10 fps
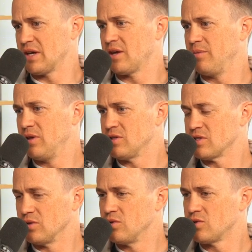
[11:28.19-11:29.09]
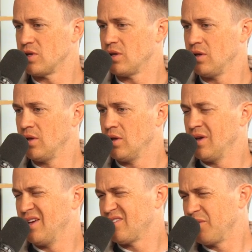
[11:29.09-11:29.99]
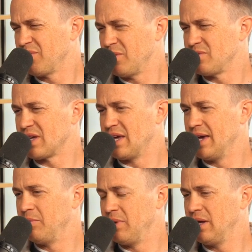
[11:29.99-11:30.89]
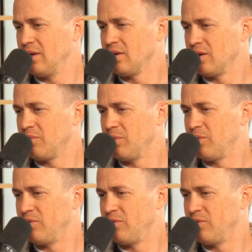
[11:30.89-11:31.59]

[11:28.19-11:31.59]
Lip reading: going to be the solution. Sometimes it can be, get people